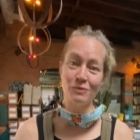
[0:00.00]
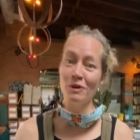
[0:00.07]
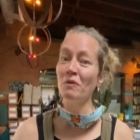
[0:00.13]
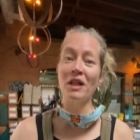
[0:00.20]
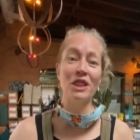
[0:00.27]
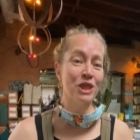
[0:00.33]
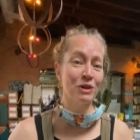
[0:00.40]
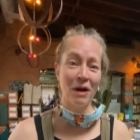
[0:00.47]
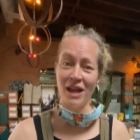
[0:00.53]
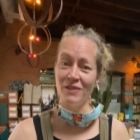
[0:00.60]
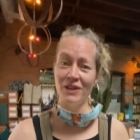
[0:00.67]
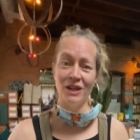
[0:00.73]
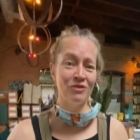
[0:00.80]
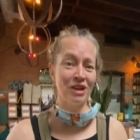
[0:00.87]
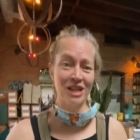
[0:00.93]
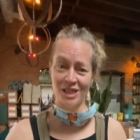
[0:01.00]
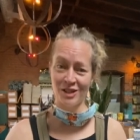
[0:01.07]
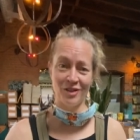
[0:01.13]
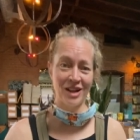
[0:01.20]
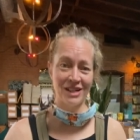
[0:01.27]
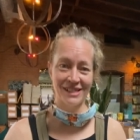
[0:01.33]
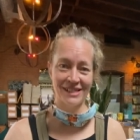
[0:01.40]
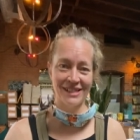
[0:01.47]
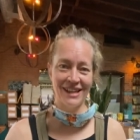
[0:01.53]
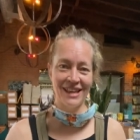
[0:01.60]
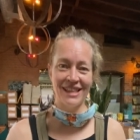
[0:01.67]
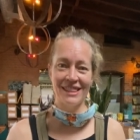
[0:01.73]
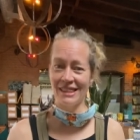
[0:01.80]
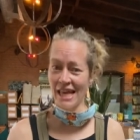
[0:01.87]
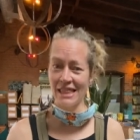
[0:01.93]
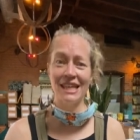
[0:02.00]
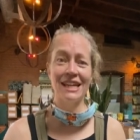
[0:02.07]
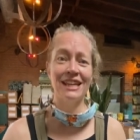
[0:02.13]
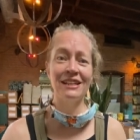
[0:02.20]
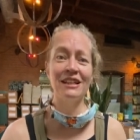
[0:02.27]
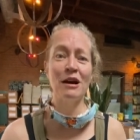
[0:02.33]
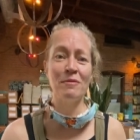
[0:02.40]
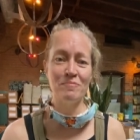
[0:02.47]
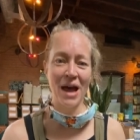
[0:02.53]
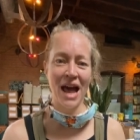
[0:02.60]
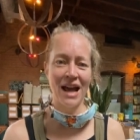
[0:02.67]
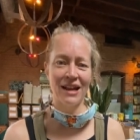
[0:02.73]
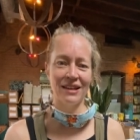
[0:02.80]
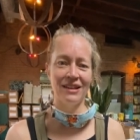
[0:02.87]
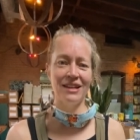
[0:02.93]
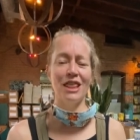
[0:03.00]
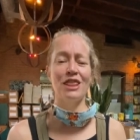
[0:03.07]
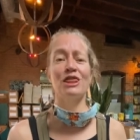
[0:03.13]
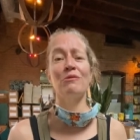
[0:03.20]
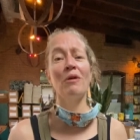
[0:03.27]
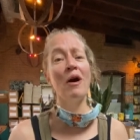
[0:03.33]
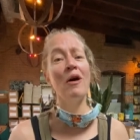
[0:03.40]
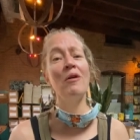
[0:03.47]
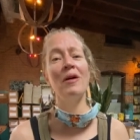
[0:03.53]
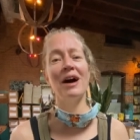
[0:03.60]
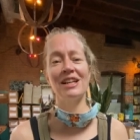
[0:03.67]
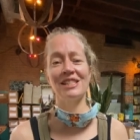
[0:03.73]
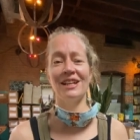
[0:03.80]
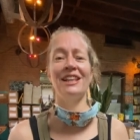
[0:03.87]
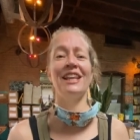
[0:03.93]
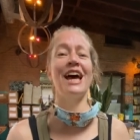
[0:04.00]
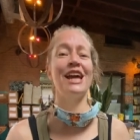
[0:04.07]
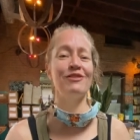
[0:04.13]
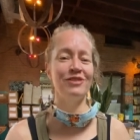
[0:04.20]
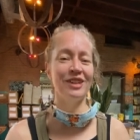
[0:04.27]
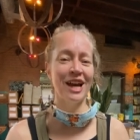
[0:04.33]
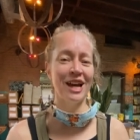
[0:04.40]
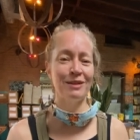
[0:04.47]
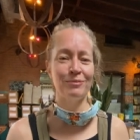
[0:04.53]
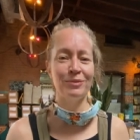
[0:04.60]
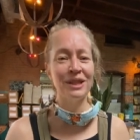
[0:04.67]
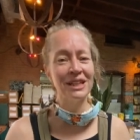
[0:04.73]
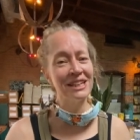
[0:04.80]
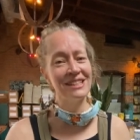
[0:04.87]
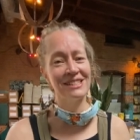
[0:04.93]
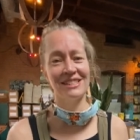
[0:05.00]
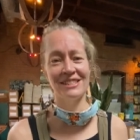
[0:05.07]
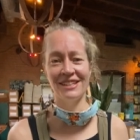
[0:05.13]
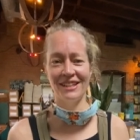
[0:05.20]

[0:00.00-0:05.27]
We want thriving restaurants, that they can come back. Throw us a lifeline, please.